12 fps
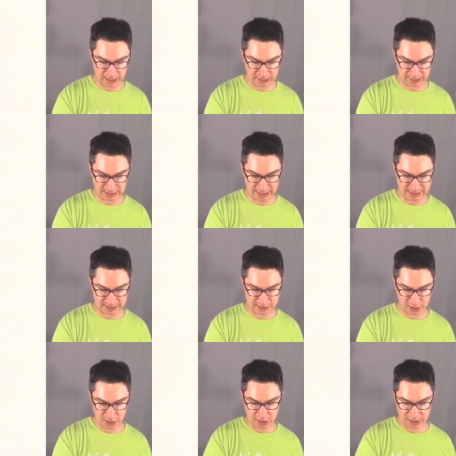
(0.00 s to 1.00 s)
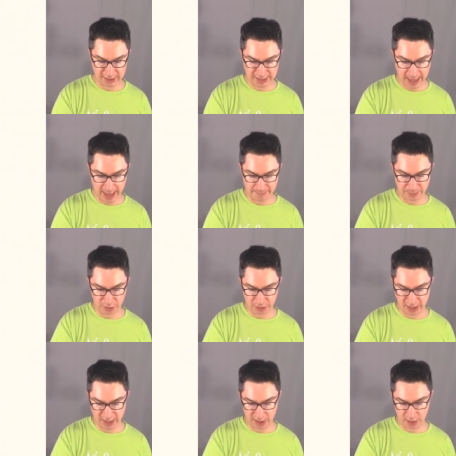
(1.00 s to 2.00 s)
Let
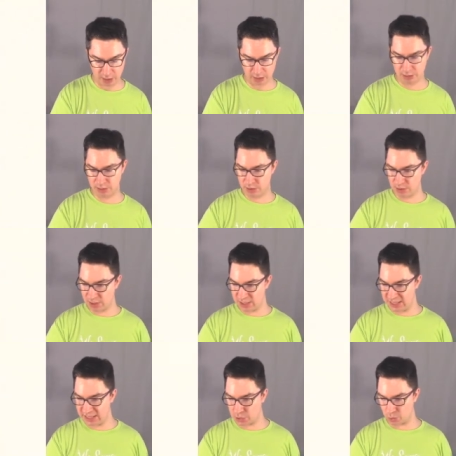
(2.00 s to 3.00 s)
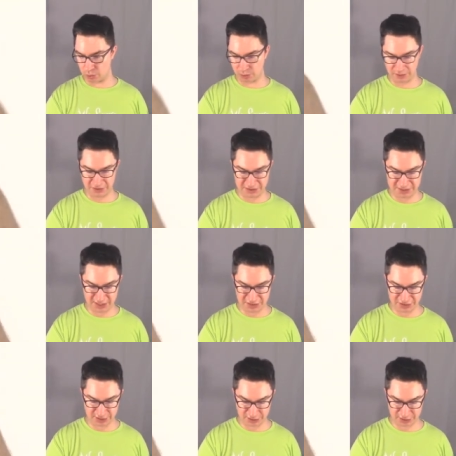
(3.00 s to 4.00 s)
capital L equal the
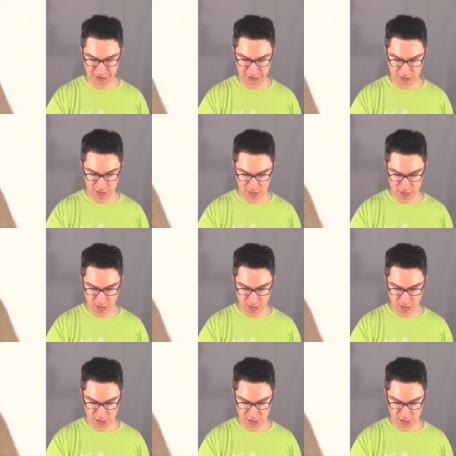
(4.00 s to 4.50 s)
distance